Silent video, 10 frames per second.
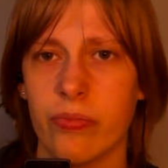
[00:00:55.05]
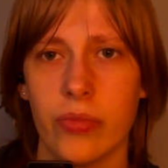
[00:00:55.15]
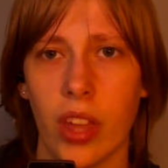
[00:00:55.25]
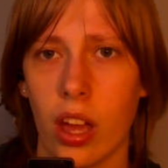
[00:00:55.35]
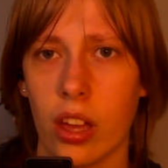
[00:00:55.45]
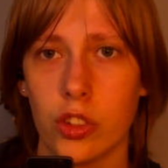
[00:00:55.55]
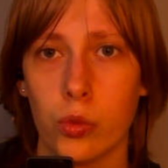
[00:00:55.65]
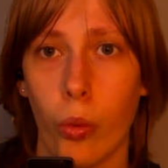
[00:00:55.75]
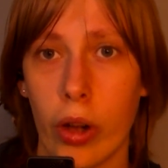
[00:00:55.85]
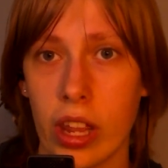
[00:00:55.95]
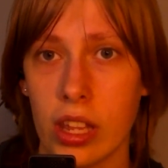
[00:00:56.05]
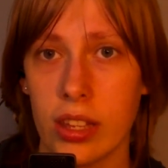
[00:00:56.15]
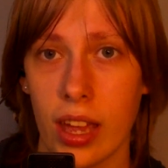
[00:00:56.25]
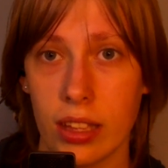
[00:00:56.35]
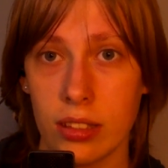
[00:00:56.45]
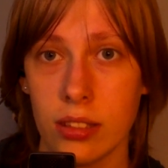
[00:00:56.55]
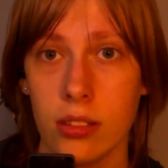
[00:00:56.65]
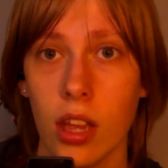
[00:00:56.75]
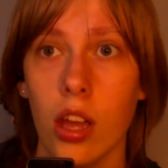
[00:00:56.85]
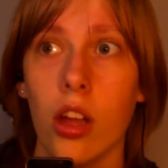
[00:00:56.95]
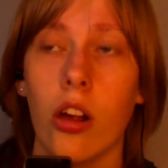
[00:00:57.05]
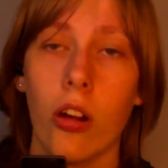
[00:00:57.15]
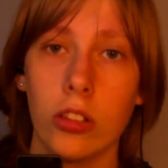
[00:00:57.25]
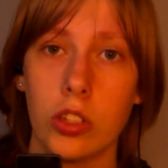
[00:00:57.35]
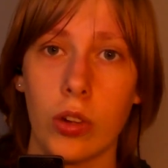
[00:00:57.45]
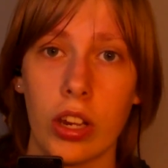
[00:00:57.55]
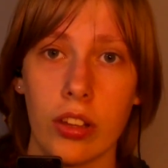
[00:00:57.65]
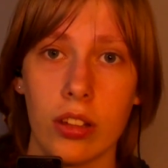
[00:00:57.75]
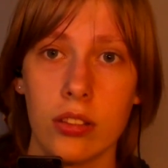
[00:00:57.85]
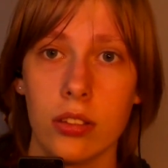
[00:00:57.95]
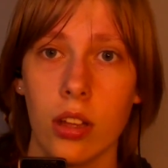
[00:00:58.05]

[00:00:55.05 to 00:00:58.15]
the 2010s, early 2010s,